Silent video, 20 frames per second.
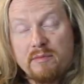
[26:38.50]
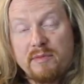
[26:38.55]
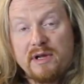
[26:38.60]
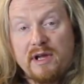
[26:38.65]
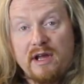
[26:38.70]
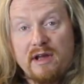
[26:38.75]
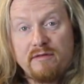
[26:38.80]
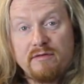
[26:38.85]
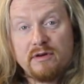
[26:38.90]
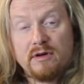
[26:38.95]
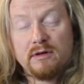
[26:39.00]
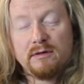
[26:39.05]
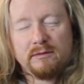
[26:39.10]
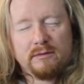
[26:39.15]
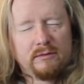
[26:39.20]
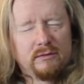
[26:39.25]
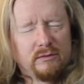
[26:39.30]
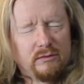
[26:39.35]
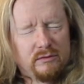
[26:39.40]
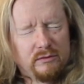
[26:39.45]
behavior,
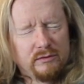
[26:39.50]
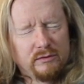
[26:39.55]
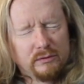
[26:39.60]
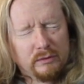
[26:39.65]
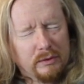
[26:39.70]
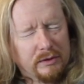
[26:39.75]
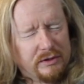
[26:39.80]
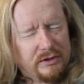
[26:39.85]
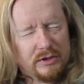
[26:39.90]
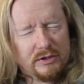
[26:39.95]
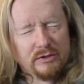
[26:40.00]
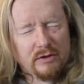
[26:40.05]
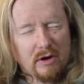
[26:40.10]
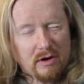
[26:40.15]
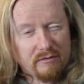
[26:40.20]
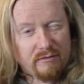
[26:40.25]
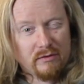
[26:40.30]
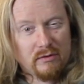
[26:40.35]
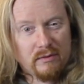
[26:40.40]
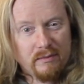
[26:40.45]
which is
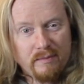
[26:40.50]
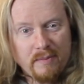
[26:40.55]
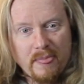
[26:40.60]
awful.